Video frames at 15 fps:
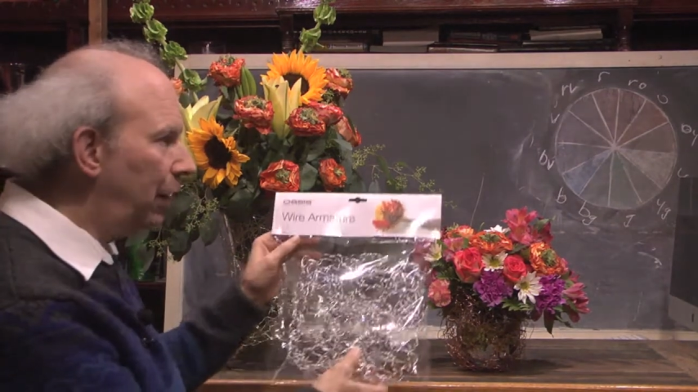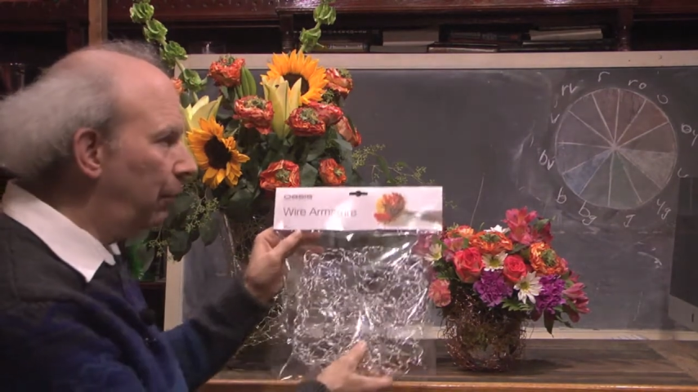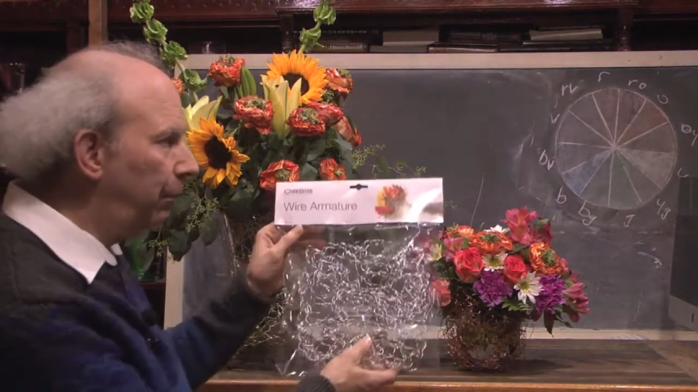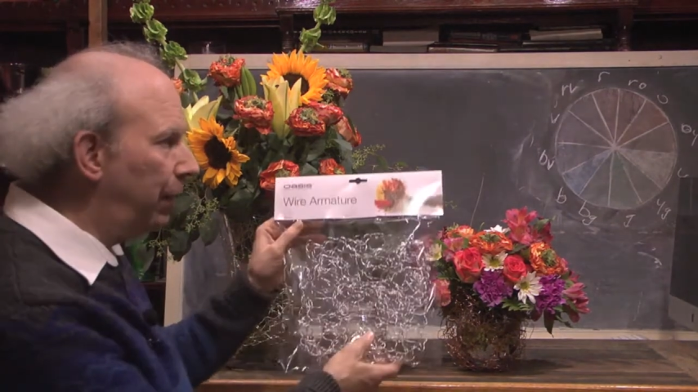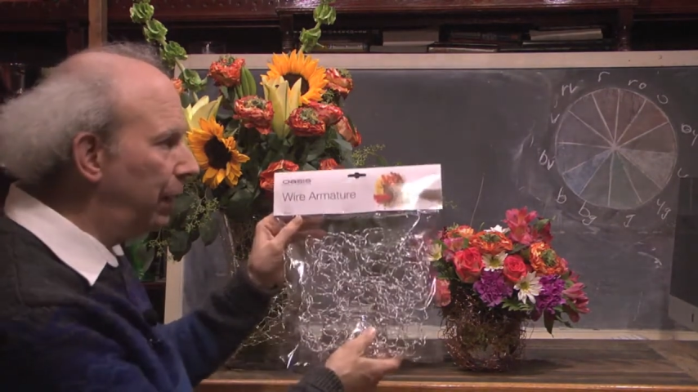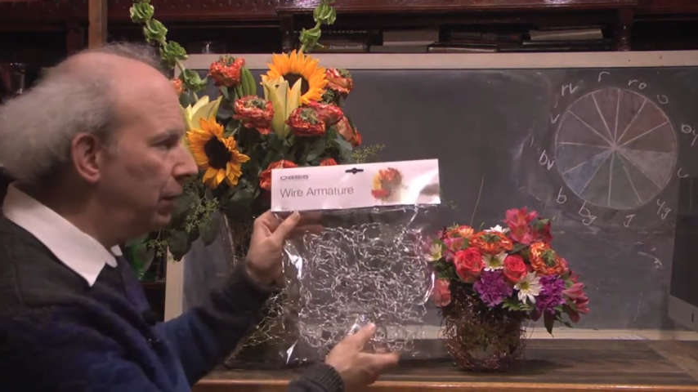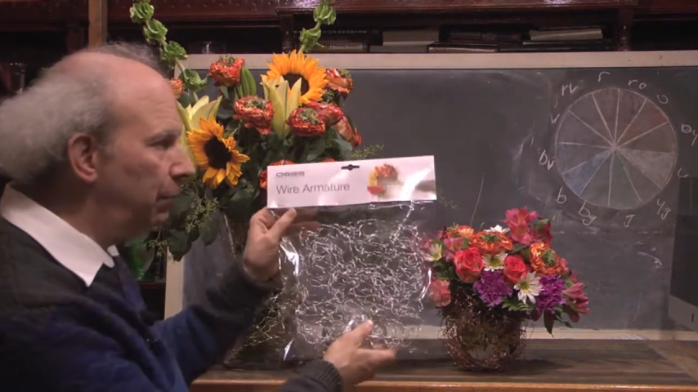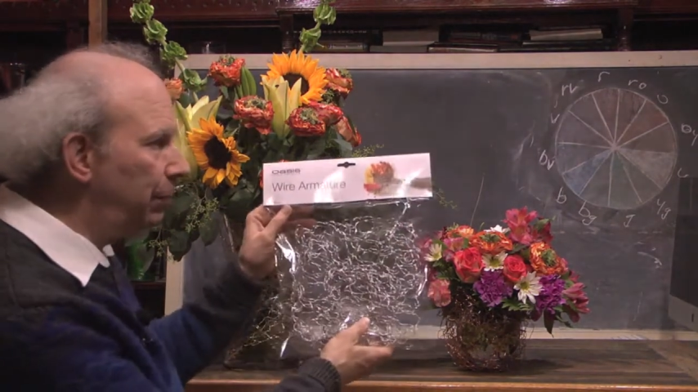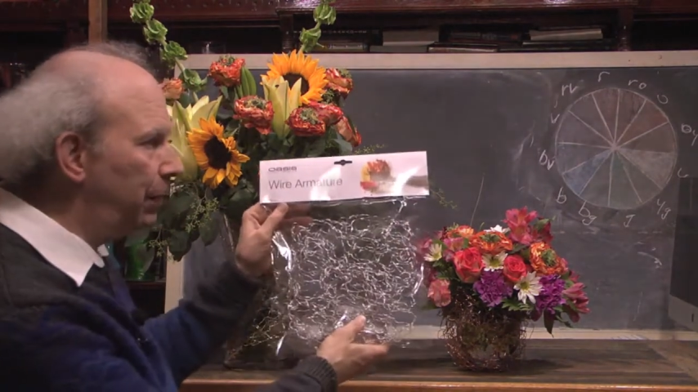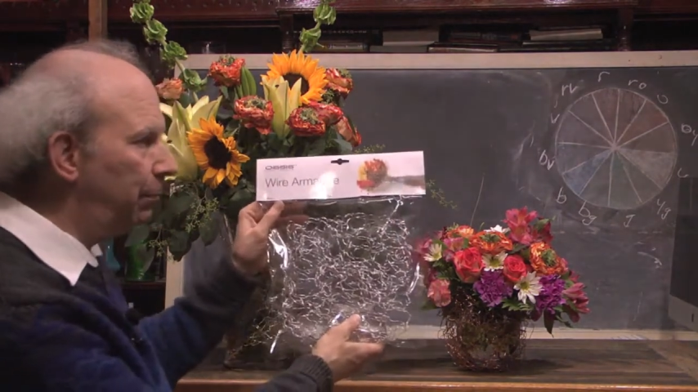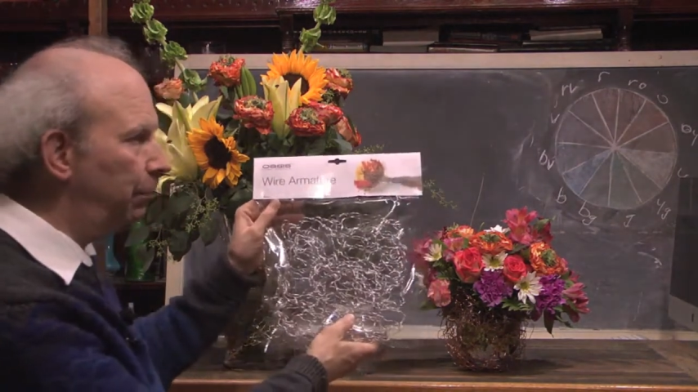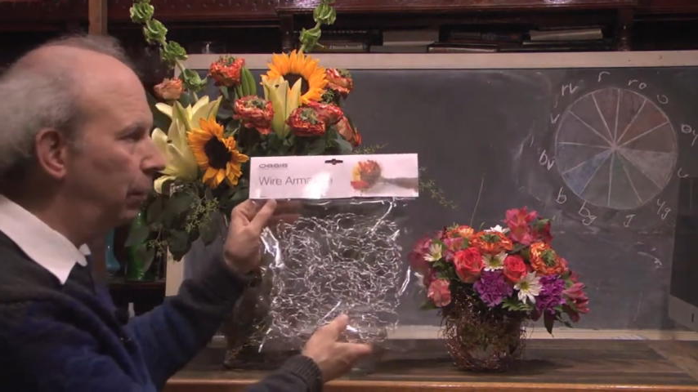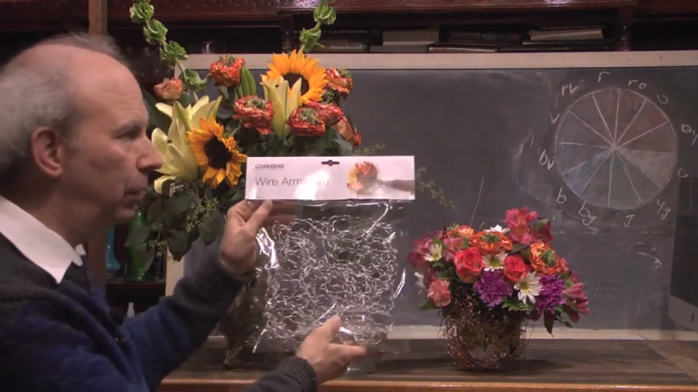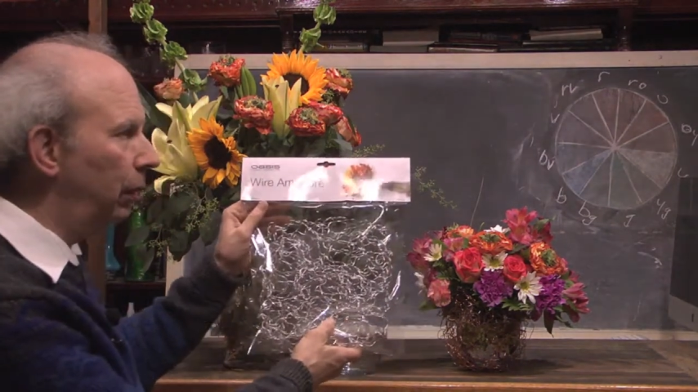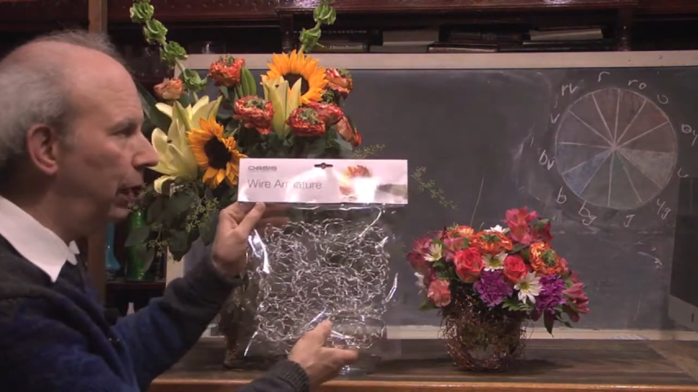out by the
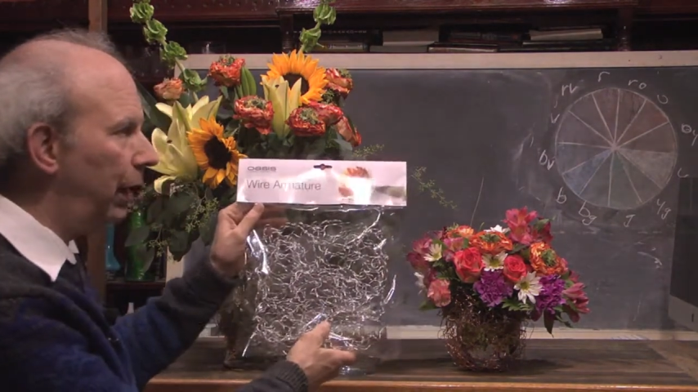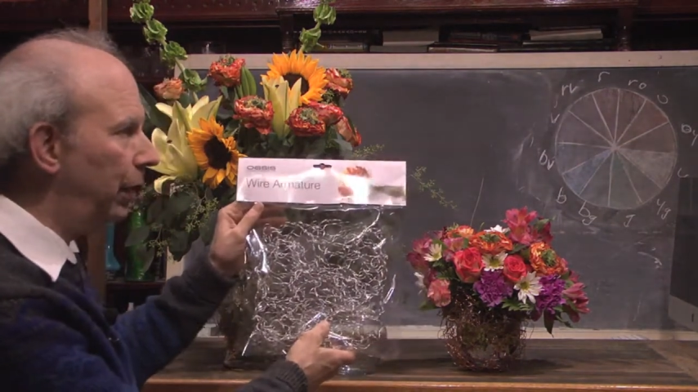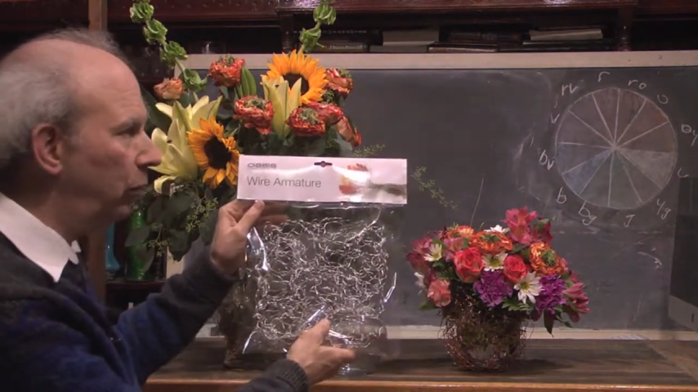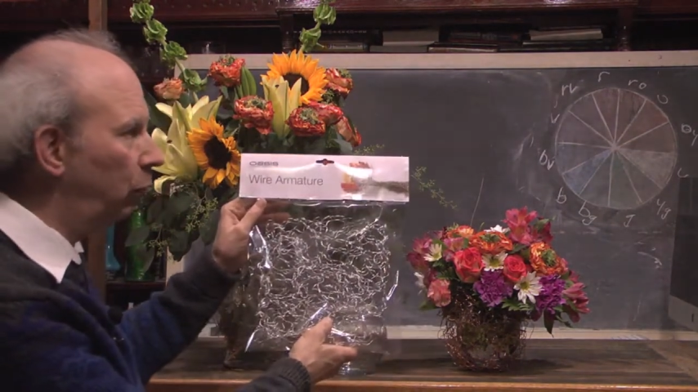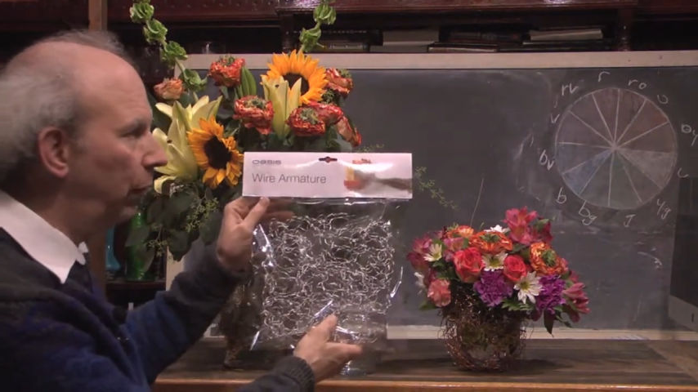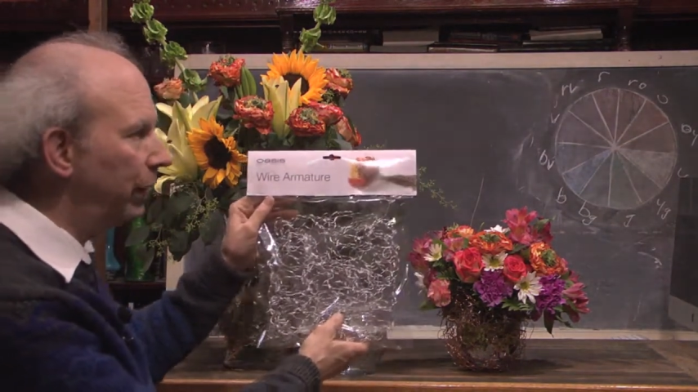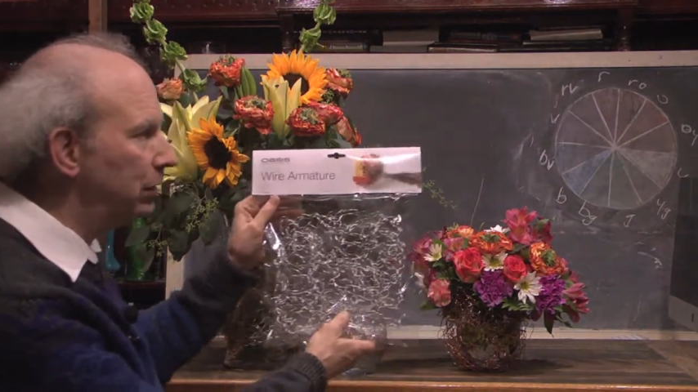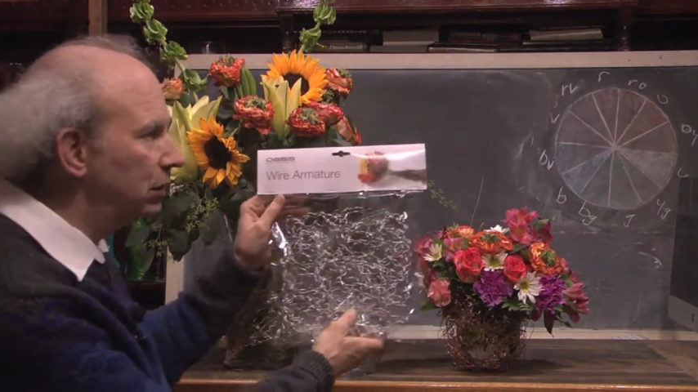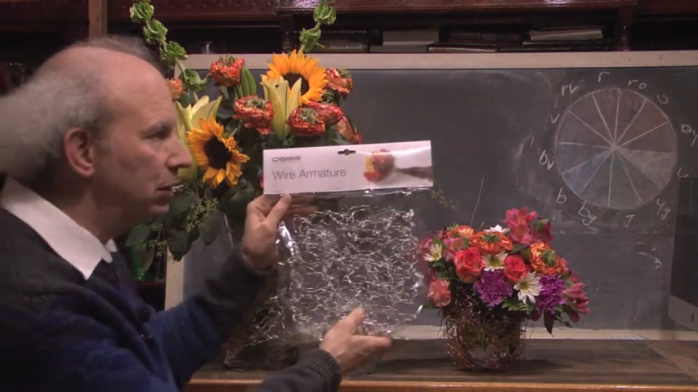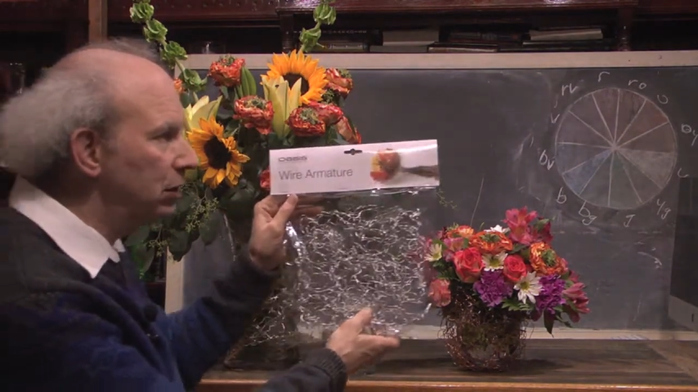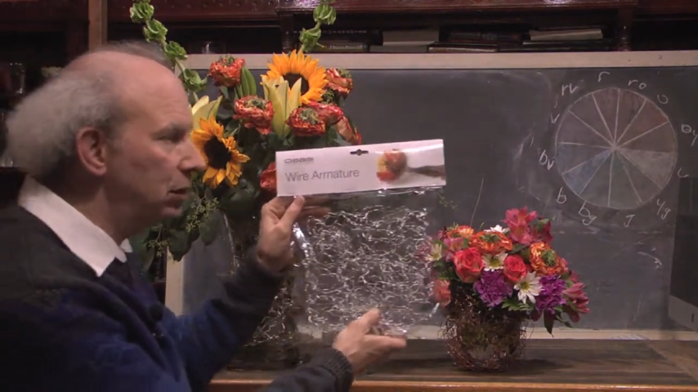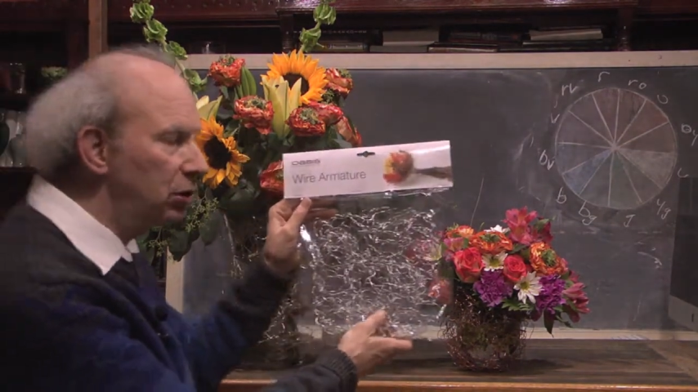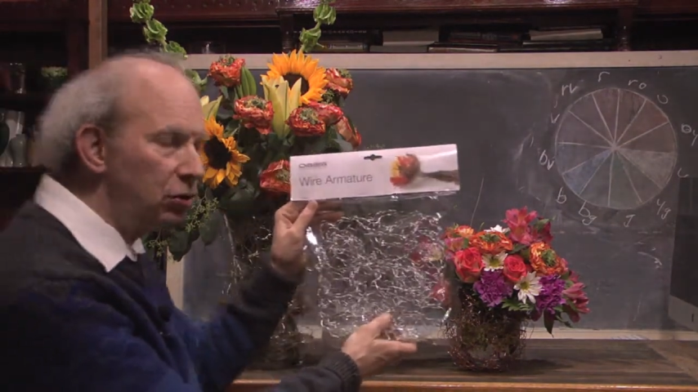people at Oasis.